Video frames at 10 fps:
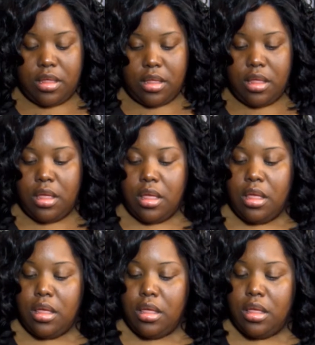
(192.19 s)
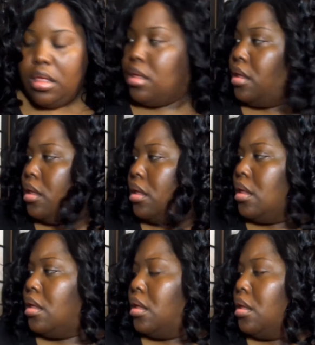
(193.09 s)

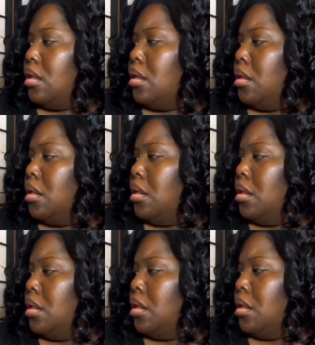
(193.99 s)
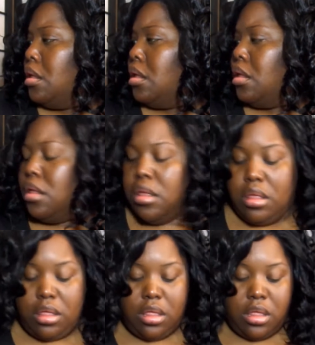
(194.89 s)

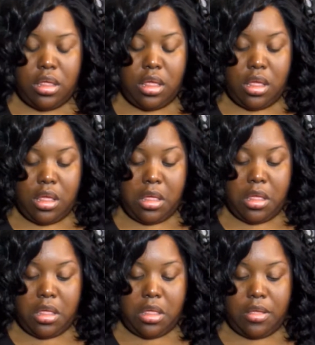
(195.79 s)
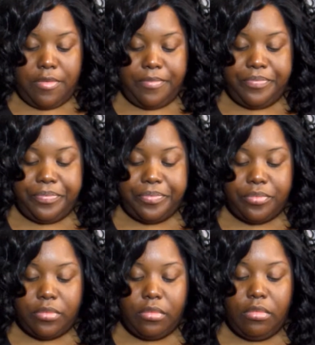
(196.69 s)

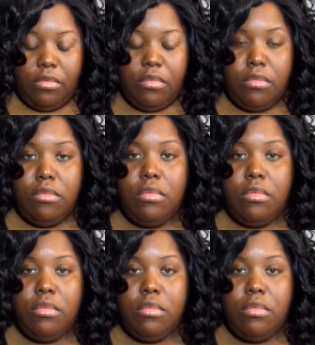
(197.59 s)
[no speech]